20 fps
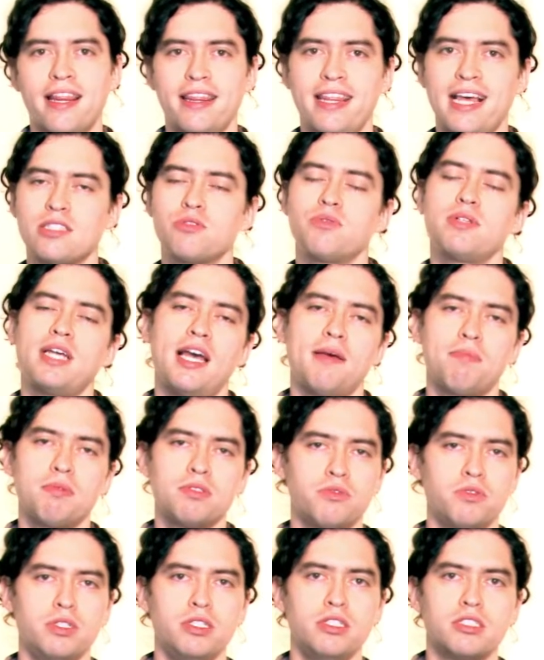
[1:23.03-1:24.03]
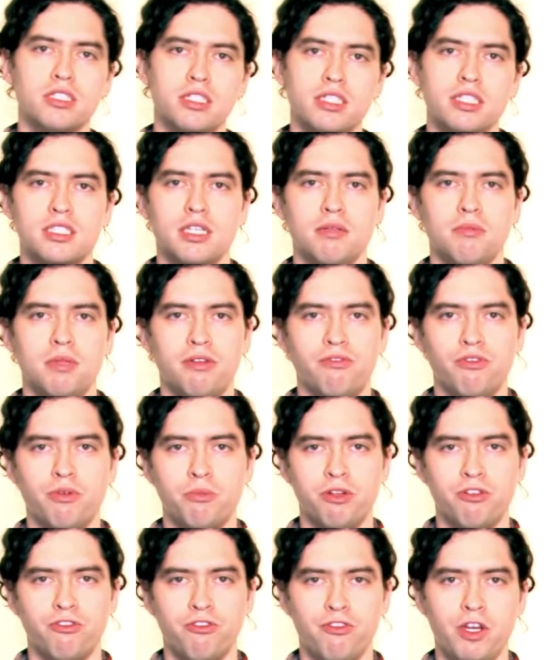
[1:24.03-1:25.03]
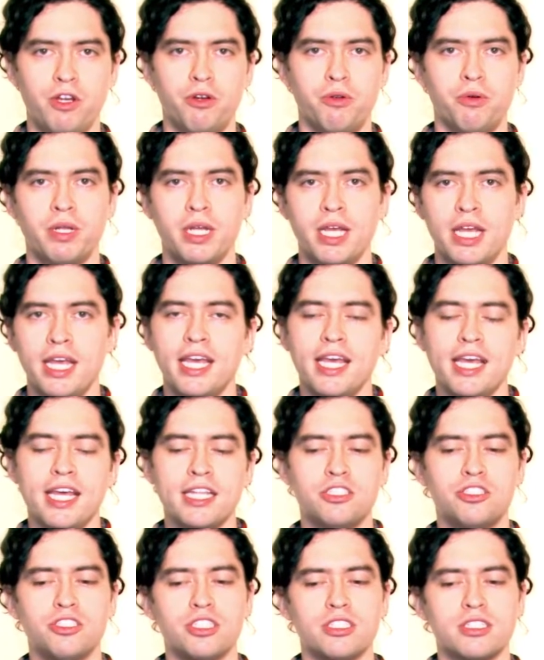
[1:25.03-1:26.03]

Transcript: That's what happens when you delete something from your phone. It's